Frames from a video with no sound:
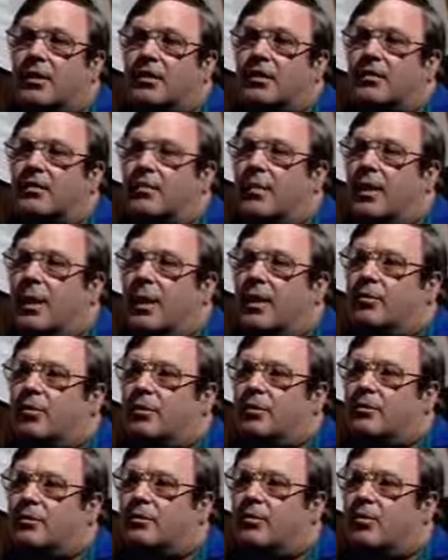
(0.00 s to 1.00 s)
to man,
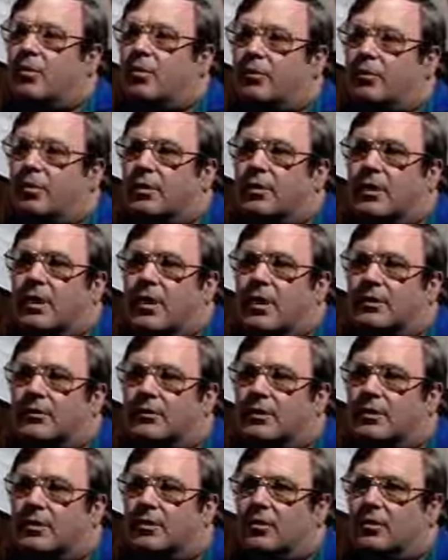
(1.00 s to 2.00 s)
which of course would
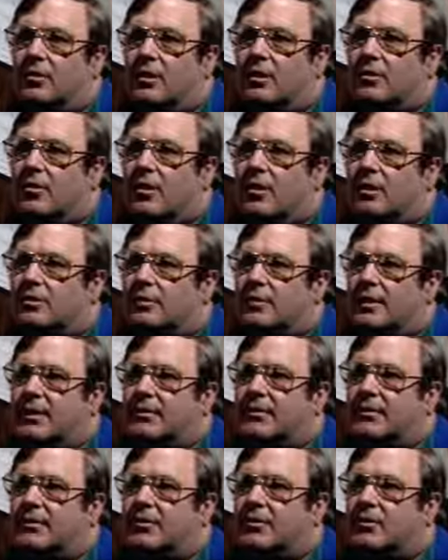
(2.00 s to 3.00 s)
constitute a
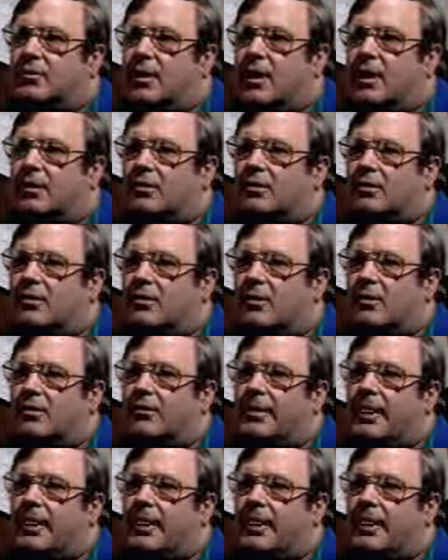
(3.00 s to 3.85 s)
cross-species transfer